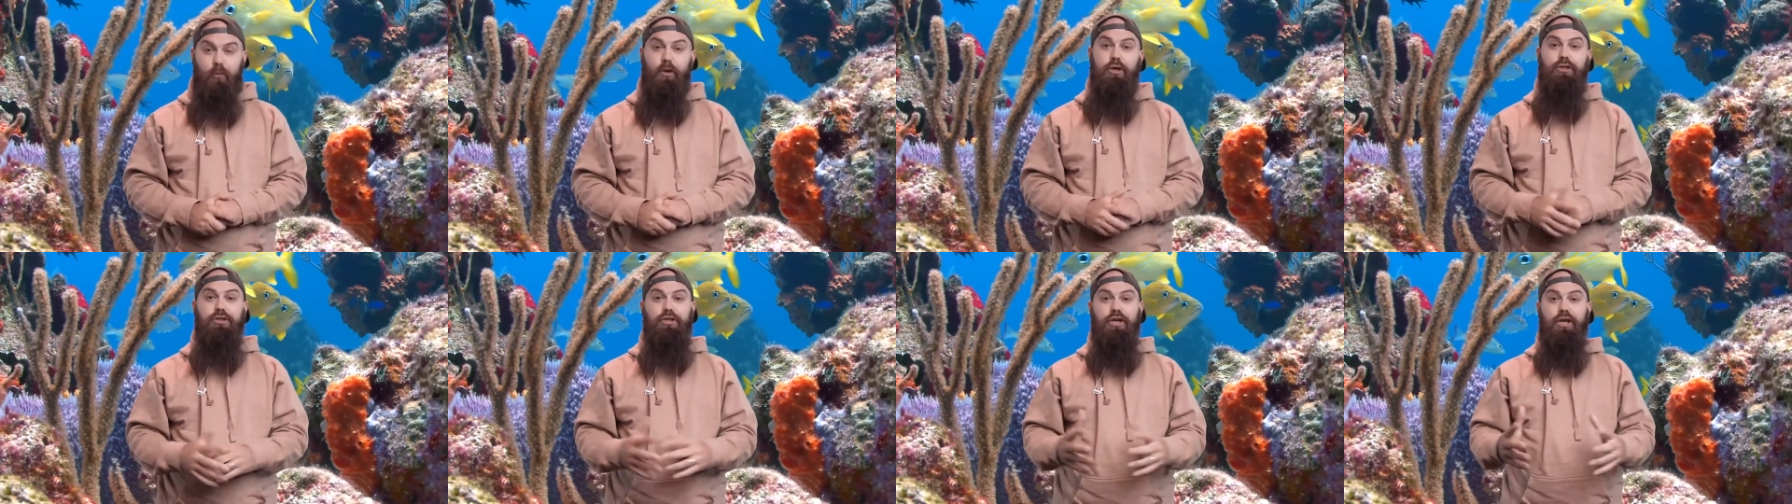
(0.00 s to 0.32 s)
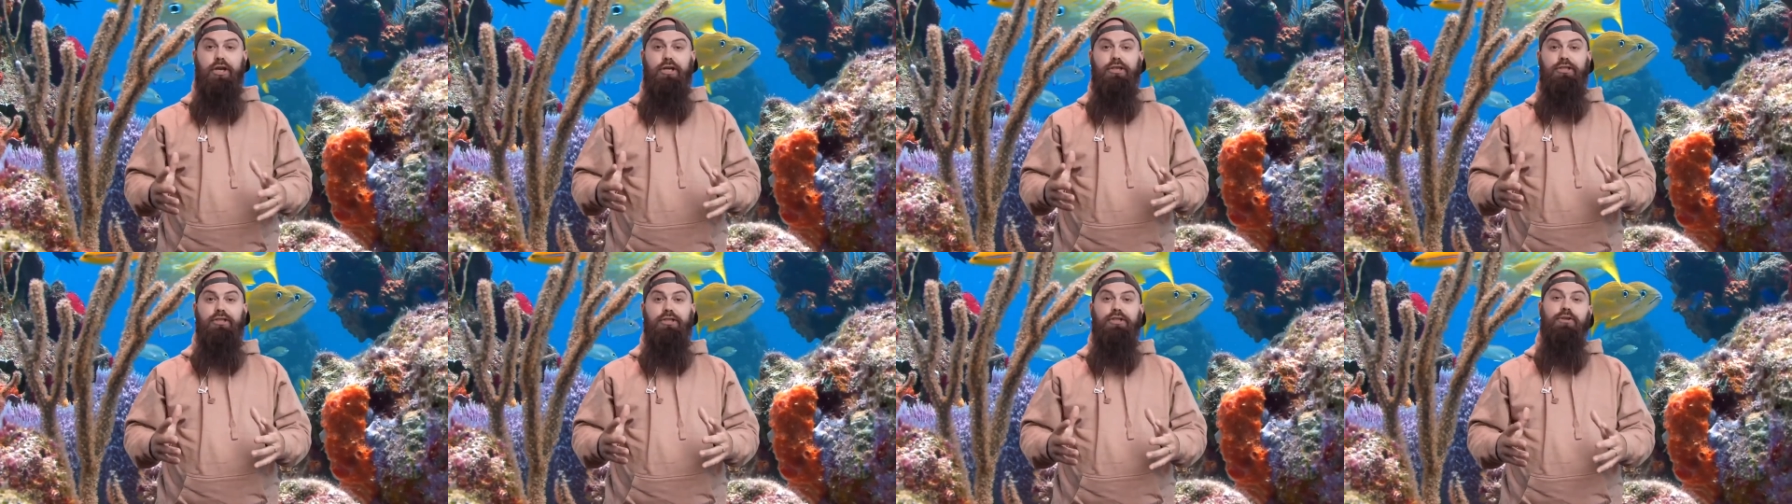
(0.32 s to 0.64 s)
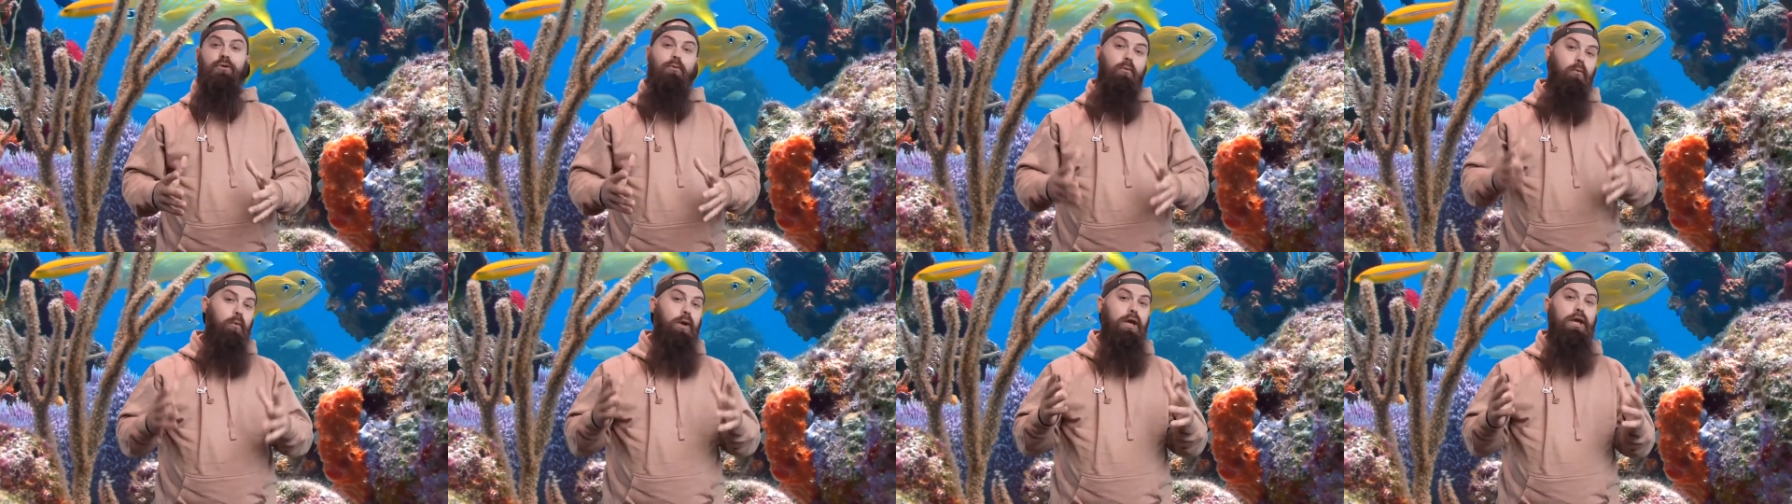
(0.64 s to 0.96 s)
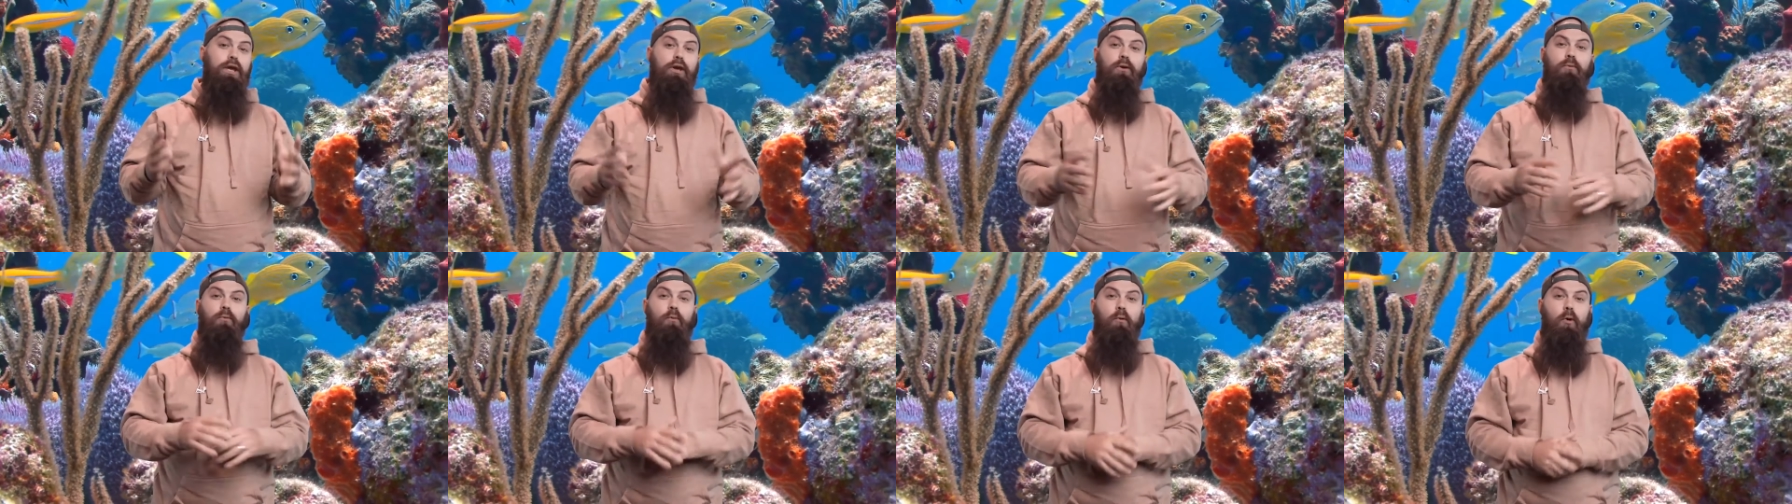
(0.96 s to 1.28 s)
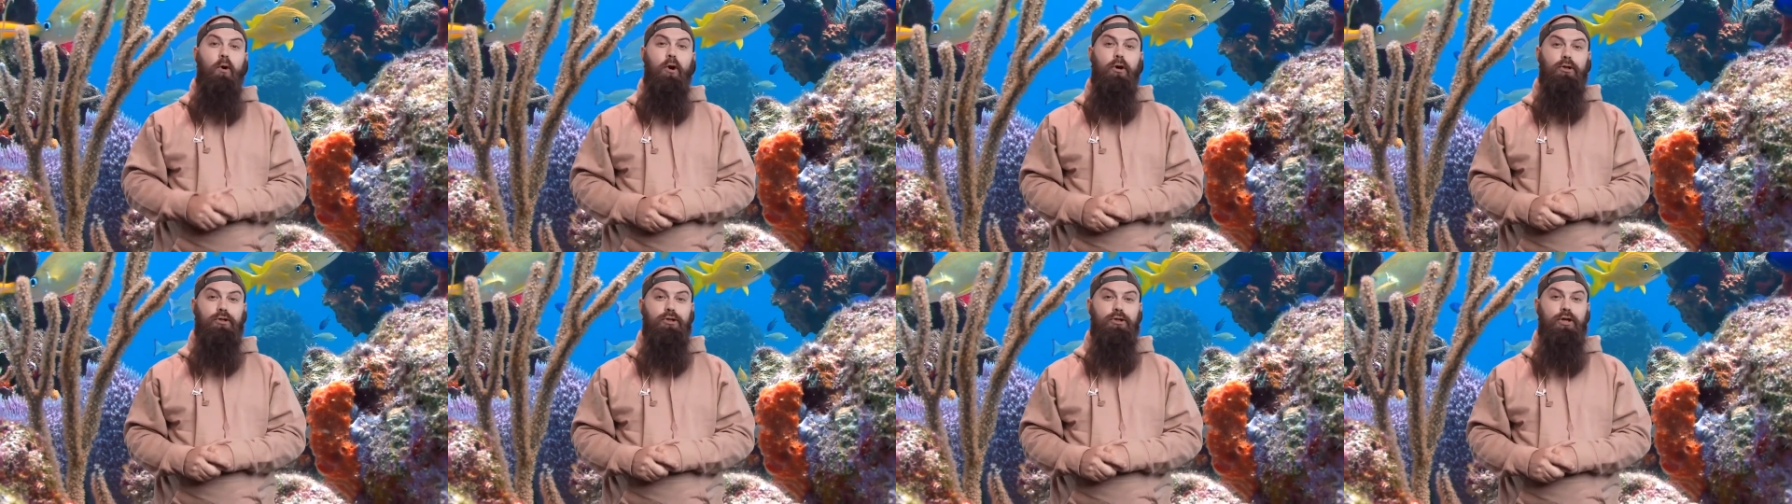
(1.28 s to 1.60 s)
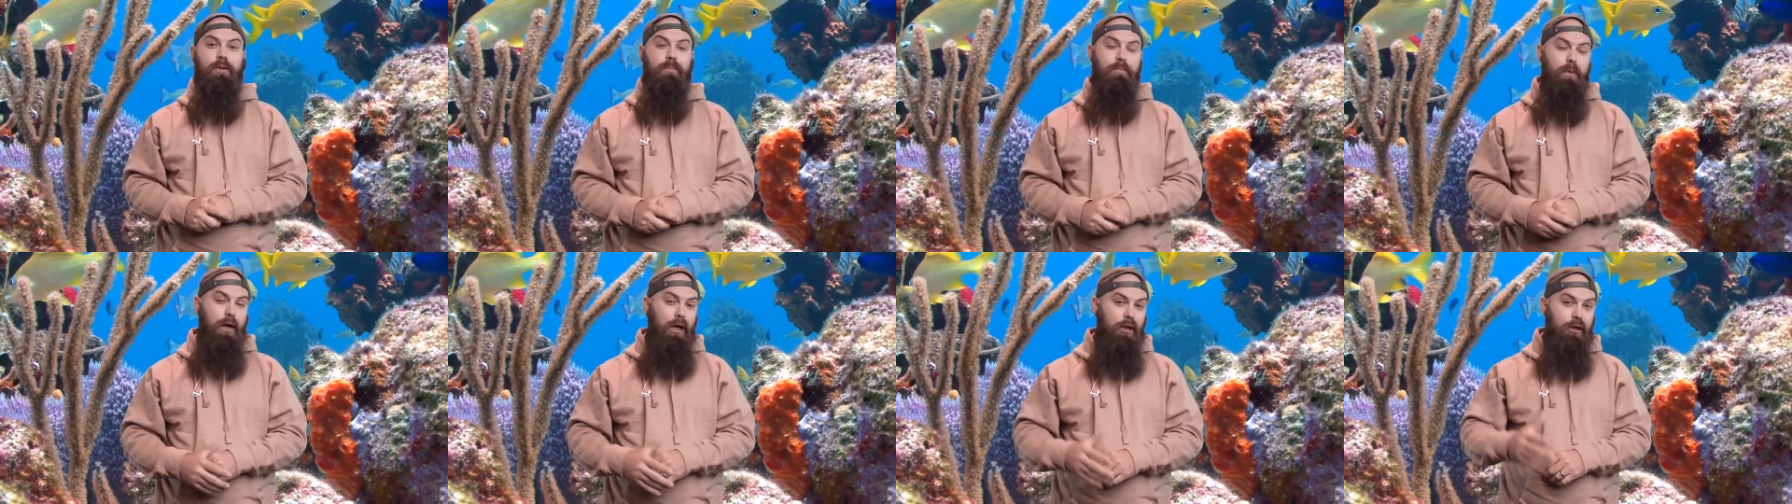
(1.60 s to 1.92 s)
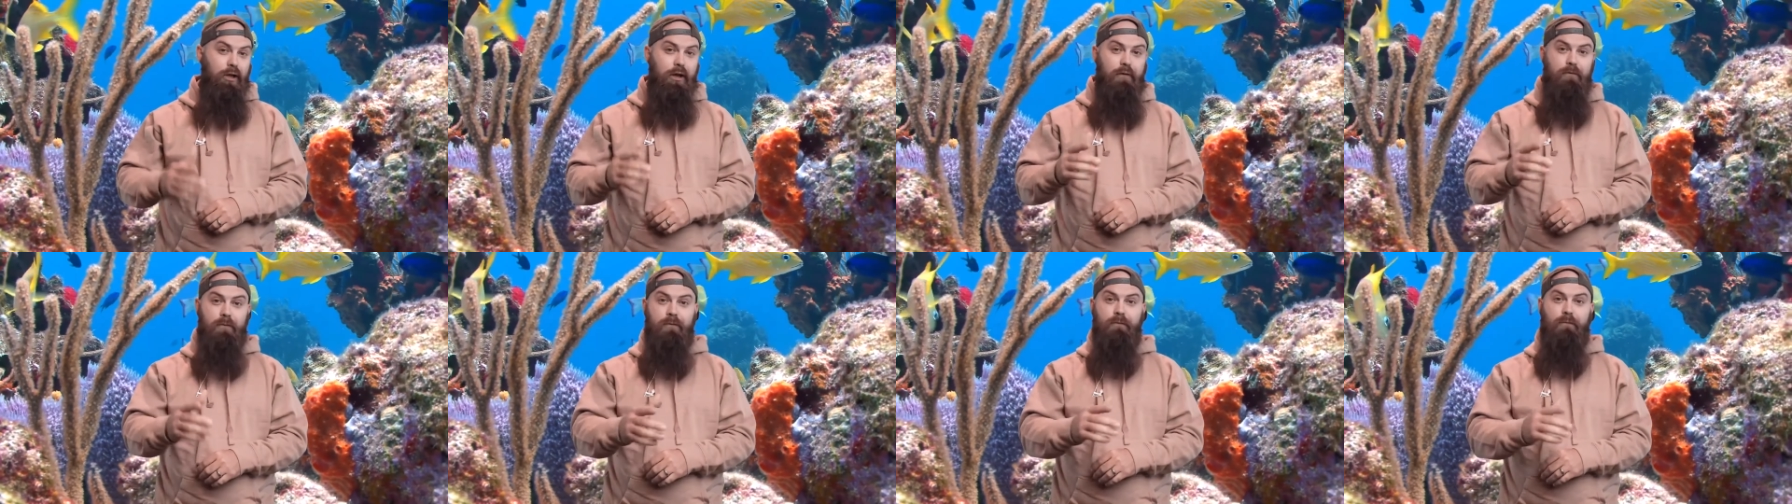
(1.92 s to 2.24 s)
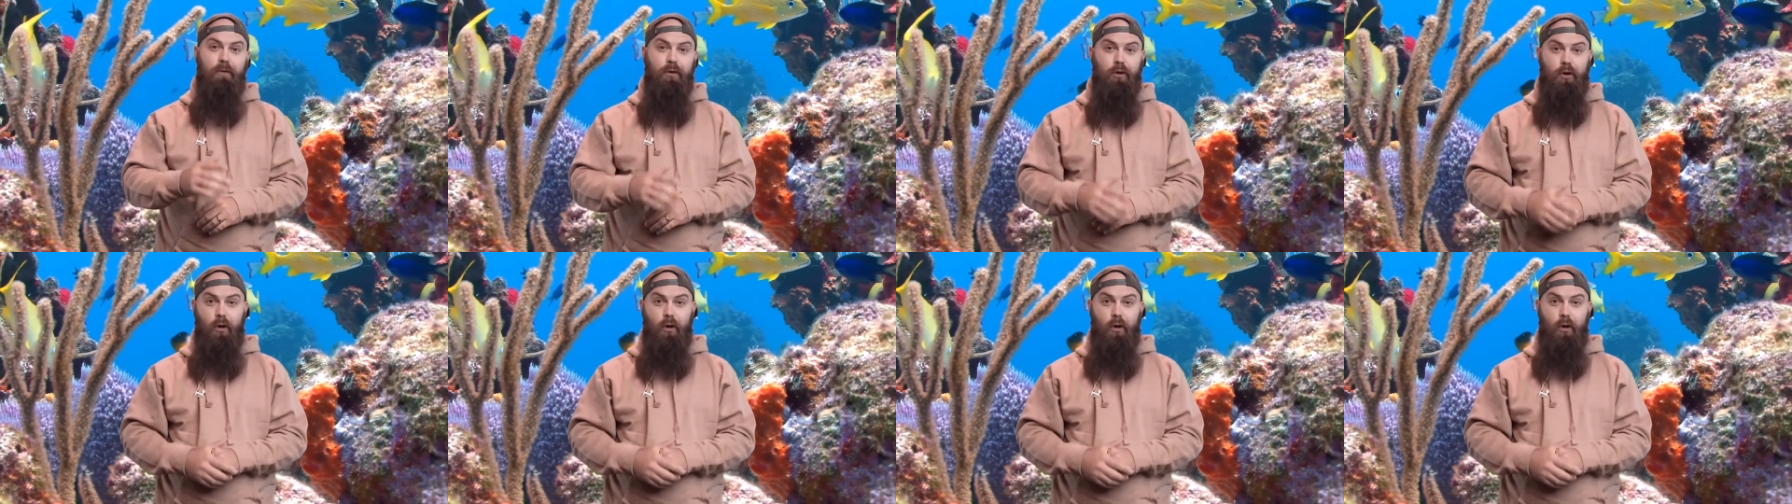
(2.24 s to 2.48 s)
which is we can worship by living for